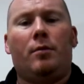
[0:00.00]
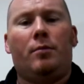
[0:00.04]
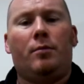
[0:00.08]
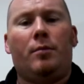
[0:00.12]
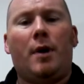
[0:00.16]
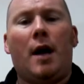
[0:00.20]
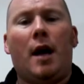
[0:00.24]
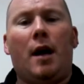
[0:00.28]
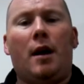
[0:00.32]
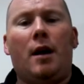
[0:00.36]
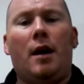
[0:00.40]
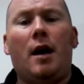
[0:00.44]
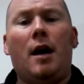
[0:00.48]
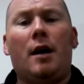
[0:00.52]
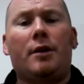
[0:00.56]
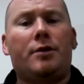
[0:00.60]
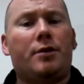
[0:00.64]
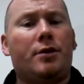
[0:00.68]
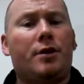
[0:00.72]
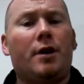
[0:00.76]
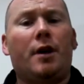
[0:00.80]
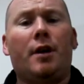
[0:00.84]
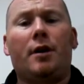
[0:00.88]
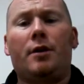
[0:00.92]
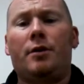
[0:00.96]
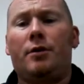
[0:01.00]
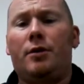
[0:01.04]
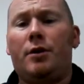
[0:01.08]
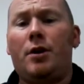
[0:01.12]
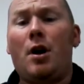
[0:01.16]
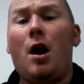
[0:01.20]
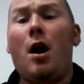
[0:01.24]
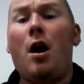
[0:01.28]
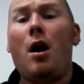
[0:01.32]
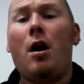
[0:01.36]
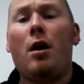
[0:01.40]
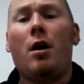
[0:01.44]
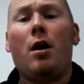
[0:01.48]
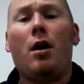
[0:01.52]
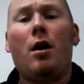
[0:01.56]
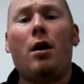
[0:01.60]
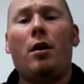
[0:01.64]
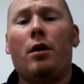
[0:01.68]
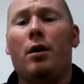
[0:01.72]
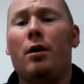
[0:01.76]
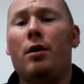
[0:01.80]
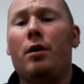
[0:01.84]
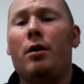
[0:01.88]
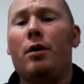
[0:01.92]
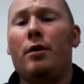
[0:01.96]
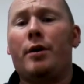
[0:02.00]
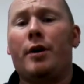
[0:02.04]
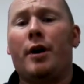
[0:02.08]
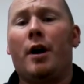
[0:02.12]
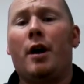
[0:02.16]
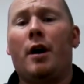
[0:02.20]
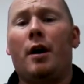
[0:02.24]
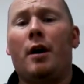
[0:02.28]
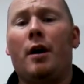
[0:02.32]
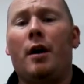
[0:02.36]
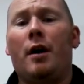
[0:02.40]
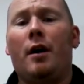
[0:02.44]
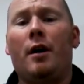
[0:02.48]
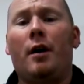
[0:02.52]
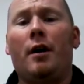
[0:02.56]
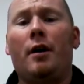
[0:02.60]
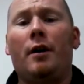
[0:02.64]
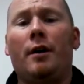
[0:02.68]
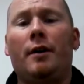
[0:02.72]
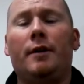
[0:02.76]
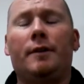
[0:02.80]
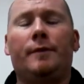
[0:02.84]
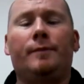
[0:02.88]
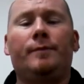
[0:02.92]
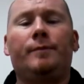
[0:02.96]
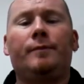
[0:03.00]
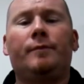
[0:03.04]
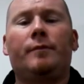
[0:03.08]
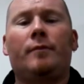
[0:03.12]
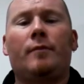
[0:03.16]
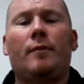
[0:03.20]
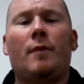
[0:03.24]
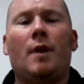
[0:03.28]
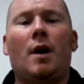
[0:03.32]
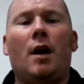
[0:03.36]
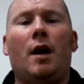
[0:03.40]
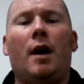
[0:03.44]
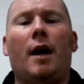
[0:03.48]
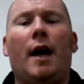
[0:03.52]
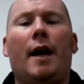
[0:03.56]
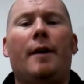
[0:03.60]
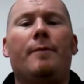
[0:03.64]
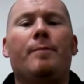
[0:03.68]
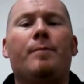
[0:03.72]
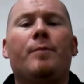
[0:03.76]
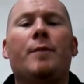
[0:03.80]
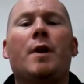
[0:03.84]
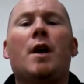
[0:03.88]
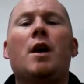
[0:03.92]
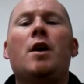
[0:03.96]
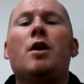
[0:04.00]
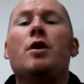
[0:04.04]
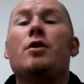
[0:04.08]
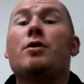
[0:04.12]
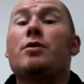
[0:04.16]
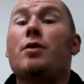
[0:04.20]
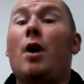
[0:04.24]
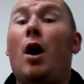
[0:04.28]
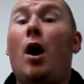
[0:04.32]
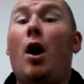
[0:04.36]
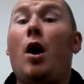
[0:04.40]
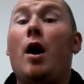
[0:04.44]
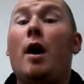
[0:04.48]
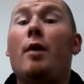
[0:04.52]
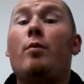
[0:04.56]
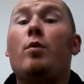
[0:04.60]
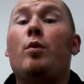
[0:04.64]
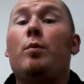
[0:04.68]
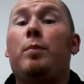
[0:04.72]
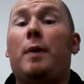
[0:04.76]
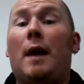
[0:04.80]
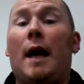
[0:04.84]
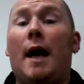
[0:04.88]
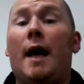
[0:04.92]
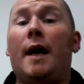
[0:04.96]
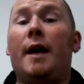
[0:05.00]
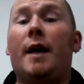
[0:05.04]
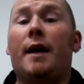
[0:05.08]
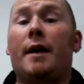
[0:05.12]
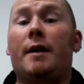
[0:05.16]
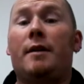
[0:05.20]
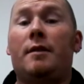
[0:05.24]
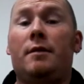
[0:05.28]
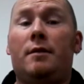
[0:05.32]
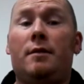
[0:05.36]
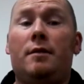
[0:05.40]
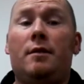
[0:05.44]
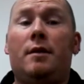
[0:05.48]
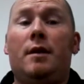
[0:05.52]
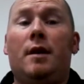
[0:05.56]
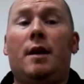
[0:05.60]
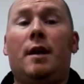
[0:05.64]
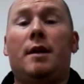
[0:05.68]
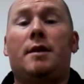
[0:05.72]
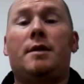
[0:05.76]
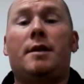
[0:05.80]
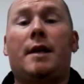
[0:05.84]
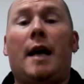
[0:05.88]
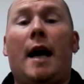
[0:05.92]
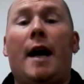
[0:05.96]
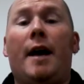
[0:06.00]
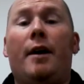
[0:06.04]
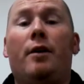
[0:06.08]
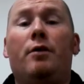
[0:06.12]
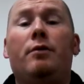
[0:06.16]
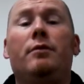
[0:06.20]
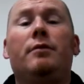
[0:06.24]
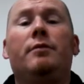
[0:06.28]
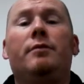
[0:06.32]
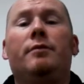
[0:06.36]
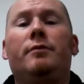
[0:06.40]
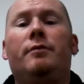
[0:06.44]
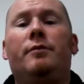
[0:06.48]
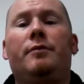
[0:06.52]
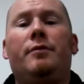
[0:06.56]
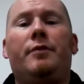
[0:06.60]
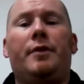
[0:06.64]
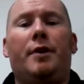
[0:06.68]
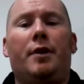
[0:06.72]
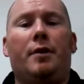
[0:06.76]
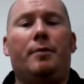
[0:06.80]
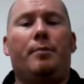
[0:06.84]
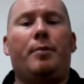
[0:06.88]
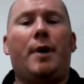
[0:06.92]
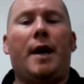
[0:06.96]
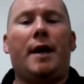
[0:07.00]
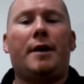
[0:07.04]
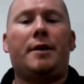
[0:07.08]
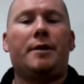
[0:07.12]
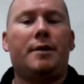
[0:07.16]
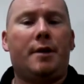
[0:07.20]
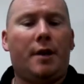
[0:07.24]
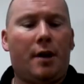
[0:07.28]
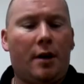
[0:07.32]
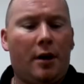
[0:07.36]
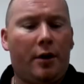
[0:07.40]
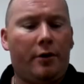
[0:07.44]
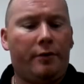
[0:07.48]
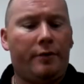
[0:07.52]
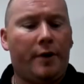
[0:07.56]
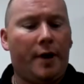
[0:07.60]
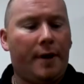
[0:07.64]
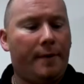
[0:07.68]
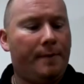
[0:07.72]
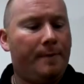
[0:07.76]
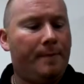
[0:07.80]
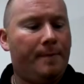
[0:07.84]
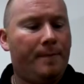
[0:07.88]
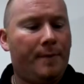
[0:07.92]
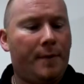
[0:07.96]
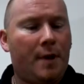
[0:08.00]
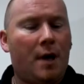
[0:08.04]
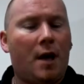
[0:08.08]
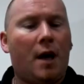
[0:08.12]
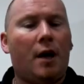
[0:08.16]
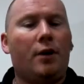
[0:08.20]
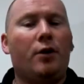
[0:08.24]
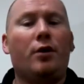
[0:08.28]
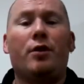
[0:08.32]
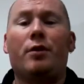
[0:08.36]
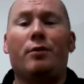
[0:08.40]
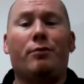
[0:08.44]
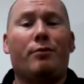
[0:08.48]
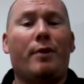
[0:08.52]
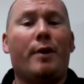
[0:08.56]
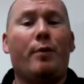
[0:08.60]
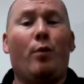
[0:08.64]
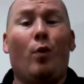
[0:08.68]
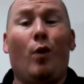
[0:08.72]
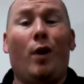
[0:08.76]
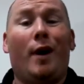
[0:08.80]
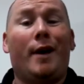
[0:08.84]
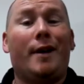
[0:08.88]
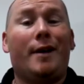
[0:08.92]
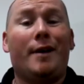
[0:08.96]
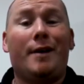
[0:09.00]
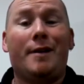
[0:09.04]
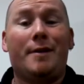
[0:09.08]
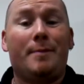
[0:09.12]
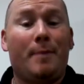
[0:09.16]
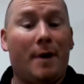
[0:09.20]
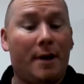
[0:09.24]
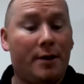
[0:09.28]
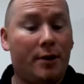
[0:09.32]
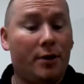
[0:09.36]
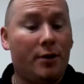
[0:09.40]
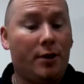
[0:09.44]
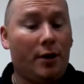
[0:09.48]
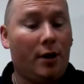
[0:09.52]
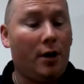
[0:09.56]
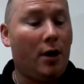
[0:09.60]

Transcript: Bella Signora. Okay, so I will play a scale for you to practice that over, and you can rewind it as much as you